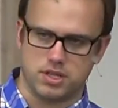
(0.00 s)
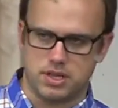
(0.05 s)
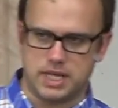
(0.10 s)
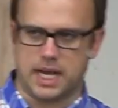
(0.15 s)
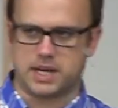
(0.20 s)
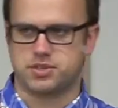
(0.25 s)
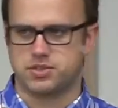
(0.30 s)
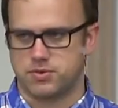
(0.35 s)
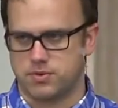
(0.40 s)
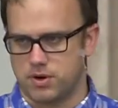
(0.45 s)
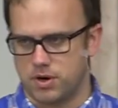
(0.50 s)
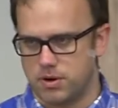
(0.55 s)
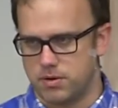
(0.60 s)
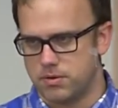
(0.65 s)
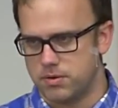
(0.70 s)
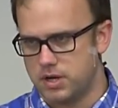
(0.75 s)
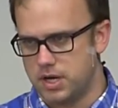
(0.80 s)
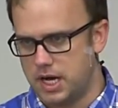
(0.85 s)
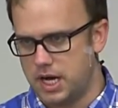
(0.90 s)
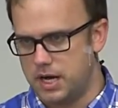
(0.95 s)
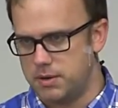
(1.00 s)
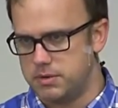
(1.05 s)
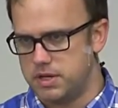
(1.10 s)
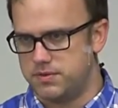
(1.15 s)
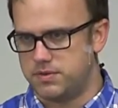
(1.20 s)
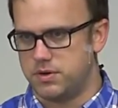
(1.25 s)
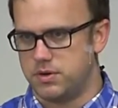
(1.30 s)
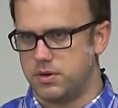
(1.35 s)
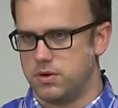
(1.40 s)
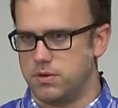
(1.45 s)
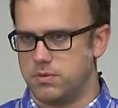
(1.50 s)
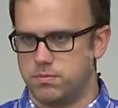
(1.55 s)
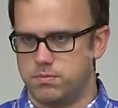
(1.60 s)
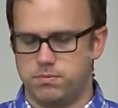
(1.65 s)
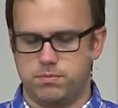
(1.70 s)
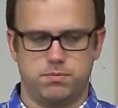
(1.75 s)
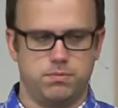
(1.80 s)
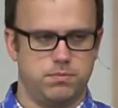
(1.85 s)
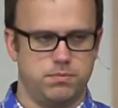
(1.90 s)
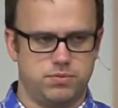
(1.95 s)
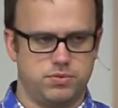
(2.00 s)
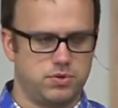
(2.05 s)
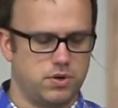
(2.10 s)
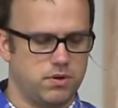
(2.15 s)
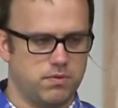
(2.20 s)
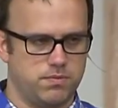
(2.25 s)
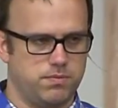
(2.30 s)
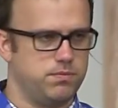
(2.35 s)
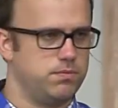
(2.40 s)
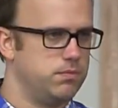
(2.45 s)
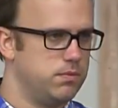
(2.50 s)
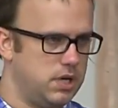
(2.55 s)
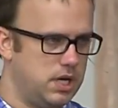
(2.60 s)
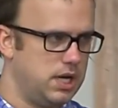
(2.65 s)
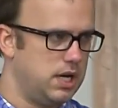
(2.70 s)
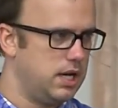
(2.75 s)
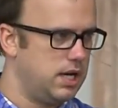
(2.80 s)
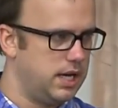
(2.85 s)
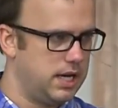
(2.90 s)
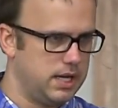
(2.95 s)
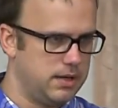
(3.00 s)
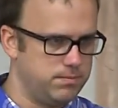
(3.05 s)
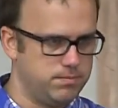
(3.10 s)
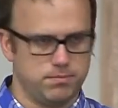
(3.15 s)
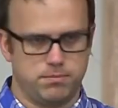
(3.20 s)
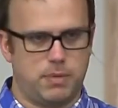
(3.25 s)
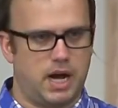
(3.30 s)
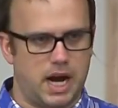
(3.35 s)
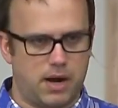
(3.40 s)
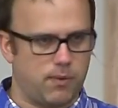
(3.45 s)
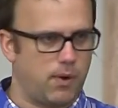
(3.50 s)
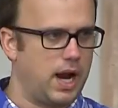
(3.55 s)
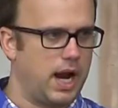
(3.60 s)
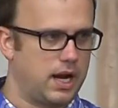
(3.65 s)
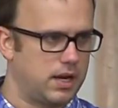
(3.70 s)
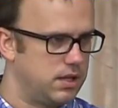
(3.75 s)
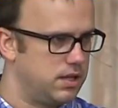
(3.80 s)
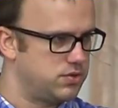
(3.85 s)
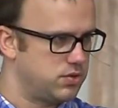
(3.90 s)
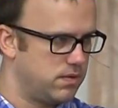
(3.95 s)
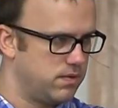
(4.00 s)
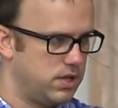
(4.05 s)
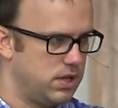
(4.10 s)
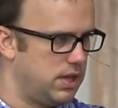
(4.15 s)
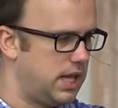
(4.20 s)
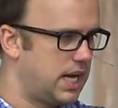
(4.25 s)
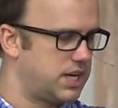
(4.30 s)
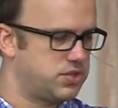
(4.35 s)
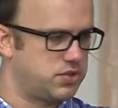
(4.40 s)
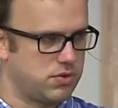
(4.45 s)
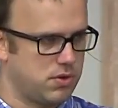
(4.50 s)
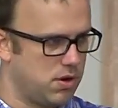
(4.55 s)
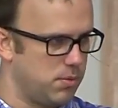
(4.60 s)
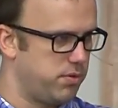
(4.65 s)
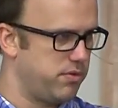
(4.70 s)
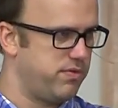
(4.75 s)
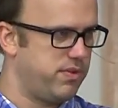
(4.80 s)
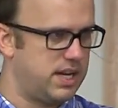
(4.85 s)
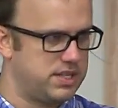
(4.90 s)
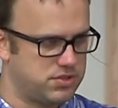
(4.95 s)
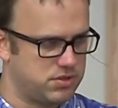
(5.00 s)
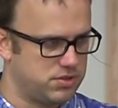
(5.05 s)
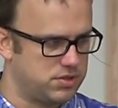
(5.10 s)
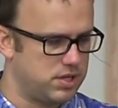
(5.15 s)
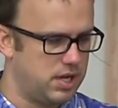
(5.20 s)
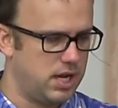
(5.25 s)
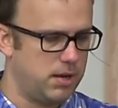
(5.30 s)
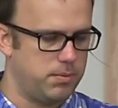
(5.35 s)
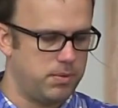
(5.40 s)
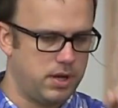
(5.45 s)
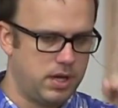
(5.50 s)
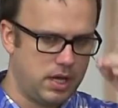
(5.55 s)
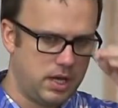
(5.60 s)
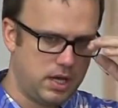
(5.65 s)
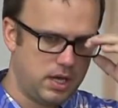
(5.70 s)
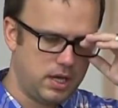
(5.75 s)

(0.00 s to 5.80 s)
are is a lecturer if you're sort of at my rank, that's sort of a lecturer, professor type.